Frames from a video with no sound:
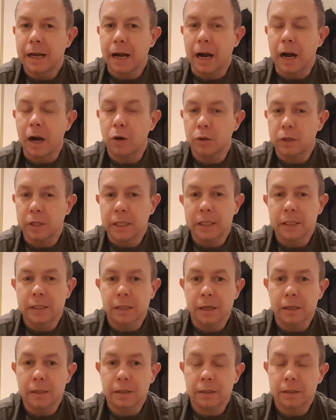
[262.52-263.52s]
Our
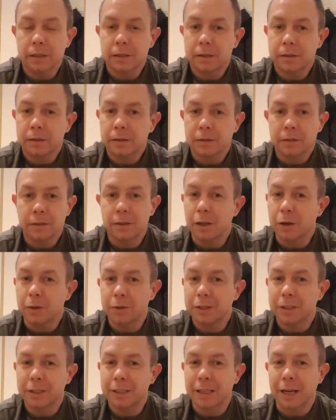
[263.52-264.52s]
diesels don't
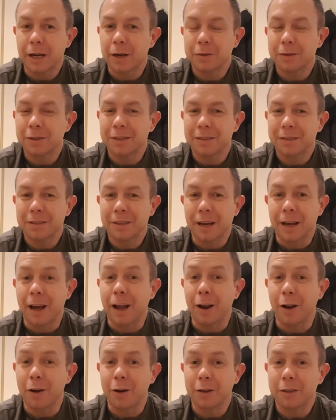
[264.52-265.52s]
sound a
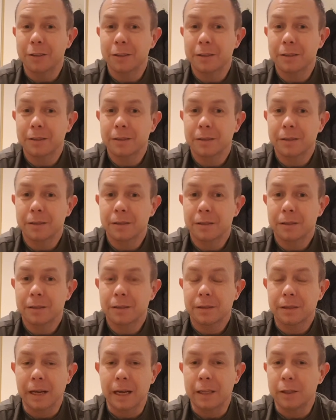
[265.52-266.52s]
lot.
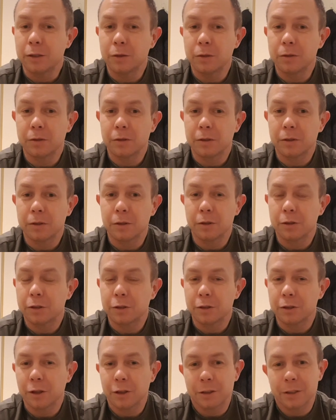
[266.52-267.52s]
And you should
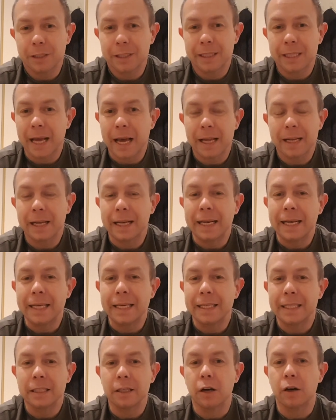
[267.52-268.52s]
not stand
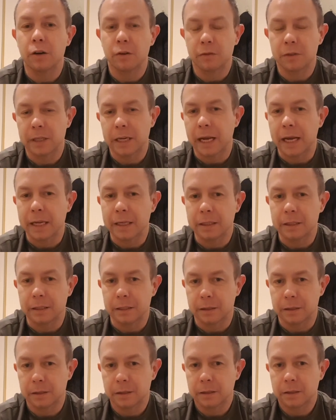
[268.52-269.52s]
leaning over the
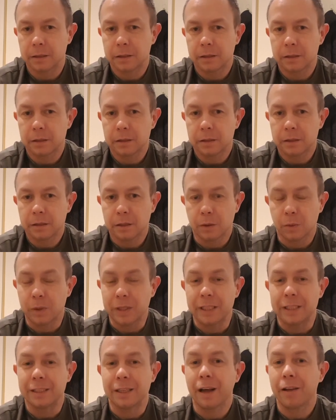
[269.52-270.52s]
engine with
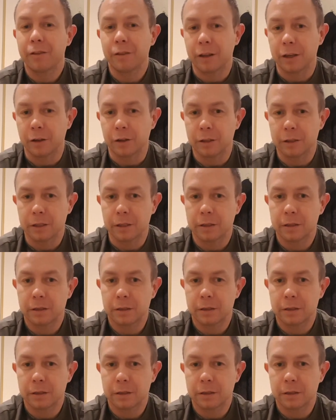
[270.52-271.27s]
nothing on it.